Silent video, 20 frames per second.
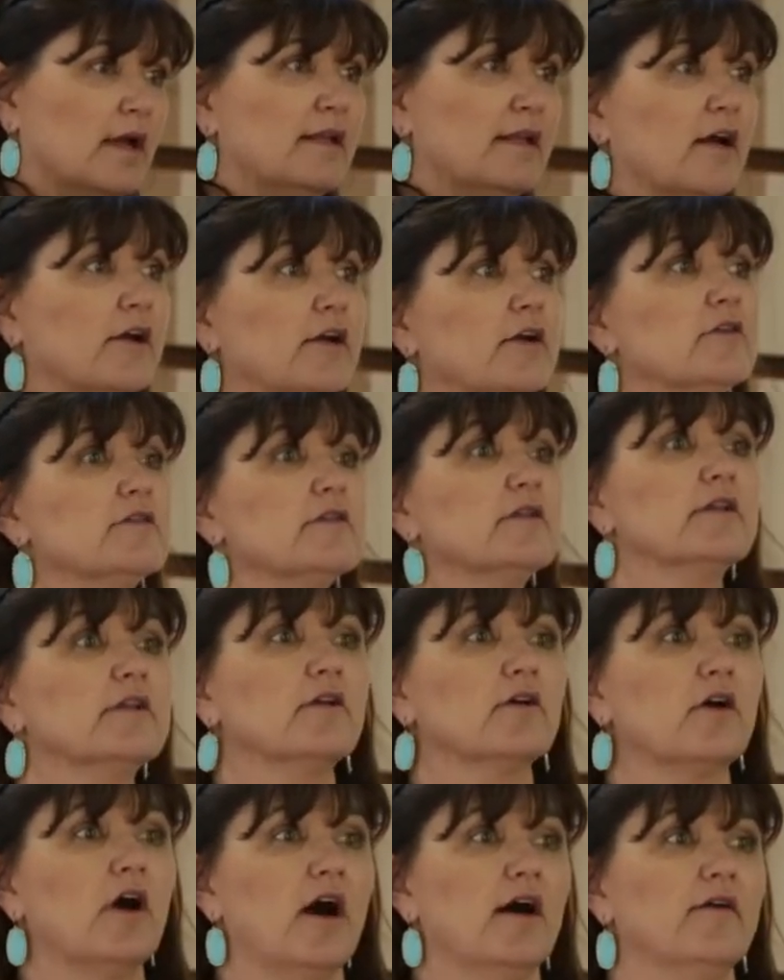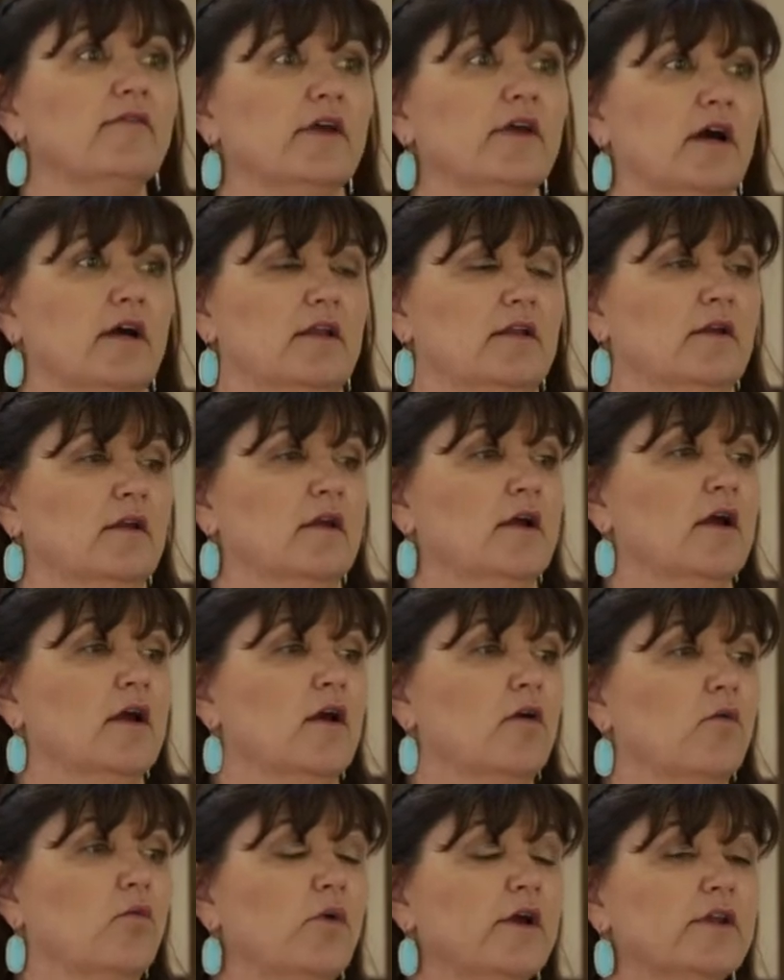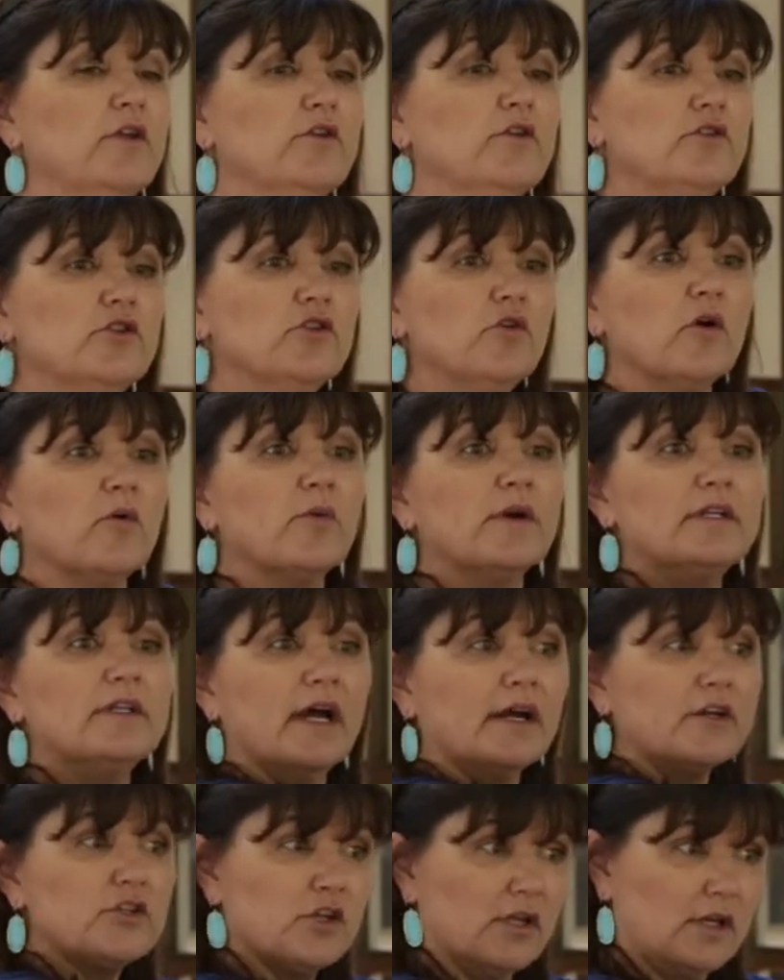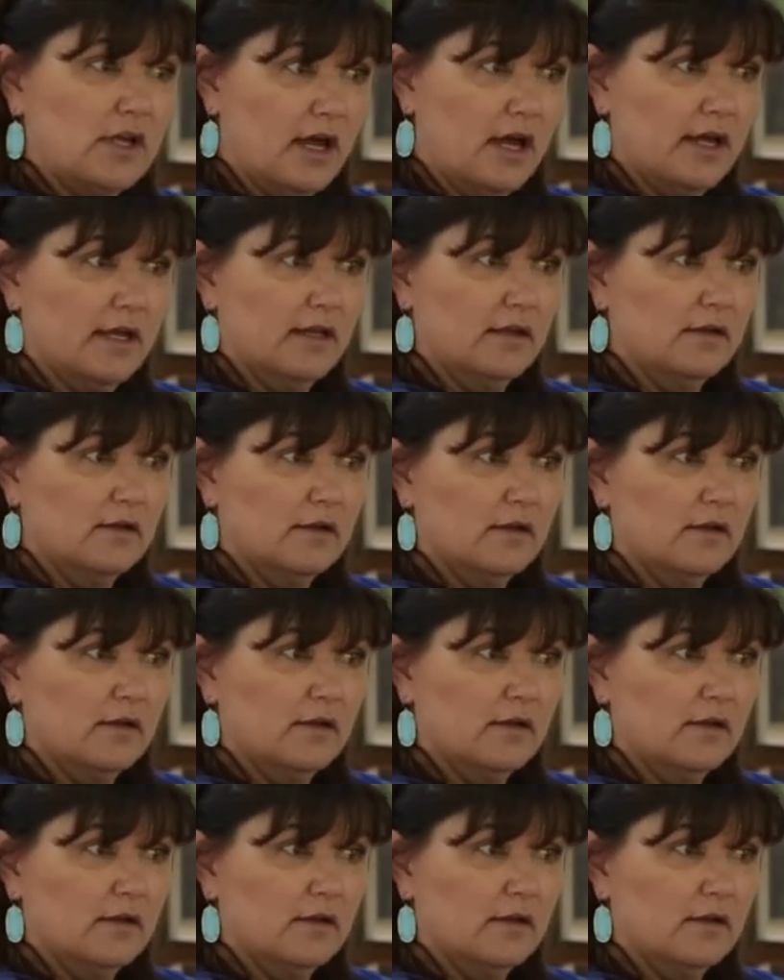Now here's a little caveat. When you do a reduction cut,